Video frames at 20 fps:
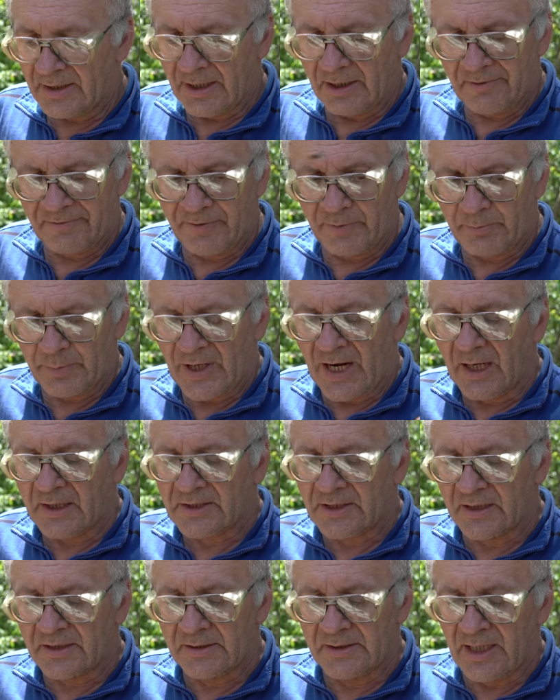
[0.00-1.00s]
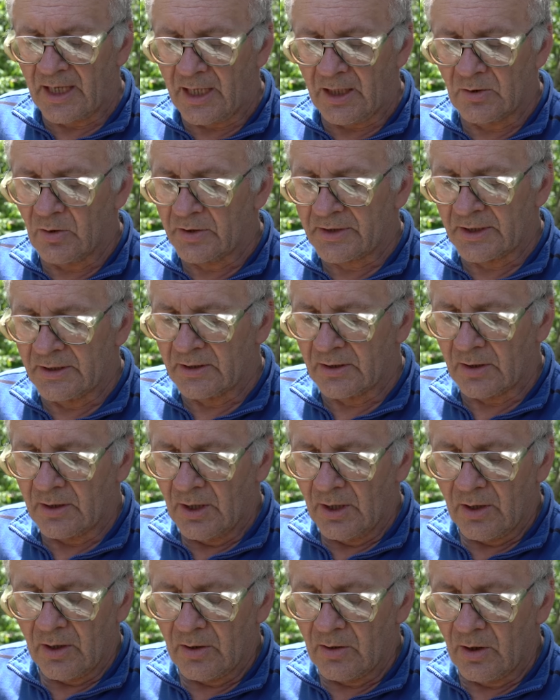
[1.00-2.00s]
I have a practice now looking
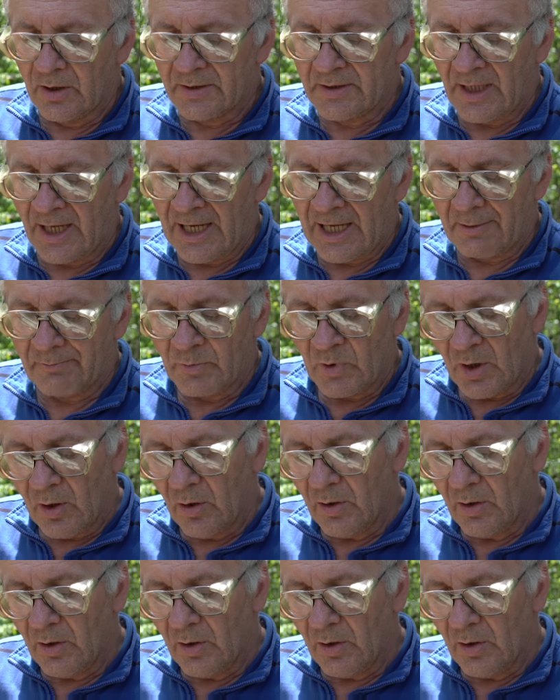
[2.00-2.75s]
long time.